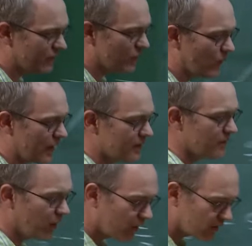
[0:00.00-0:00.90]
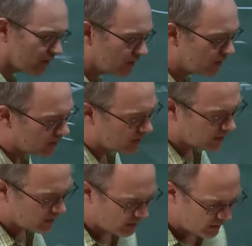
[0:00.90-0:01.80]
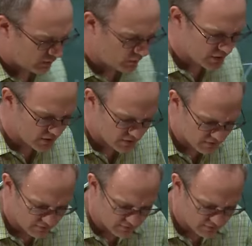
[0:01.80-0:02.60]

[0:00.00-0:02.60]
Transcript: given away the model, which is,